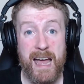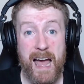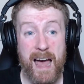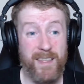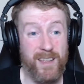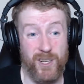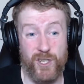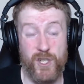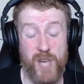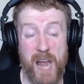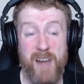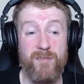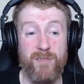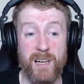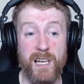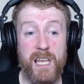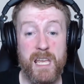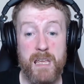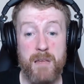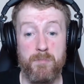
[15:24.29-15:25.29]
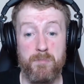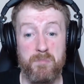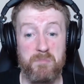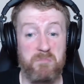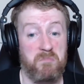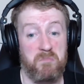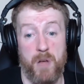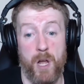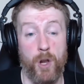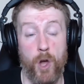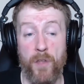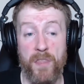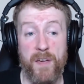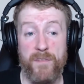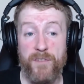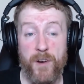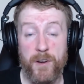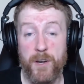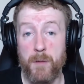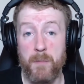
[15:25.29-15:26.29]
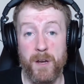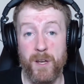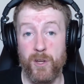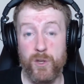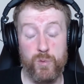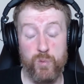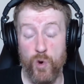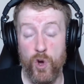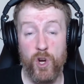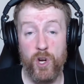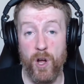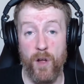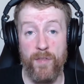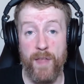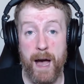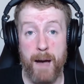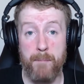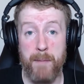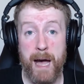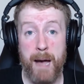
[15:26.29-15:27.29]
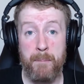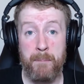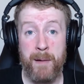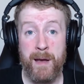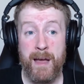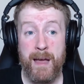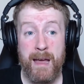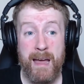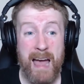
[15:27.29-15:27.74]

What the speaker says: I think generally, a lot of their fundamentals work on that map.